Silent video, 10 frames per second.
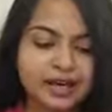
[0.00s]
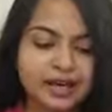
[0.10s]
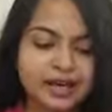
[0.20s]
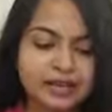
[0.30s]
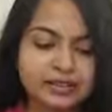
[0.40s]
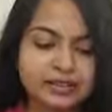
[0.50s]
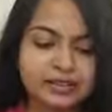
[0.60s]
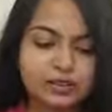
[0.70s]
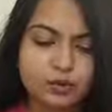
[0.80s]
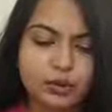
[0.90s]

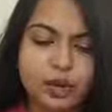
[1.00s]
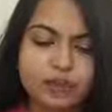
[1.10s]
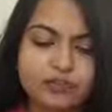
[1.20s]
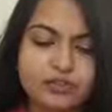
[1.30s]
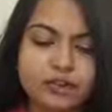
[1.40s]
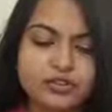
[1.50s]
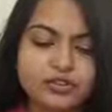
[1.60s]
and we offer our